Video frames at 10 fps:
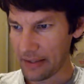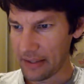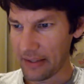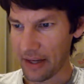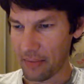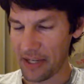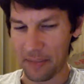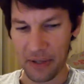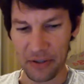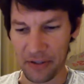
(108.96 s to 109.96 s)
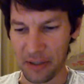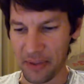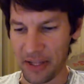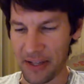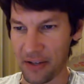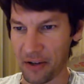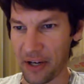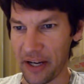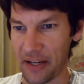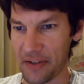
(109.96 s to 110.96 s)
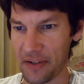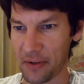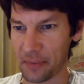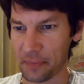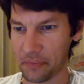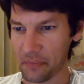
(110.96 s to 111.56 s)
it's not my specialty, but that's all right. So,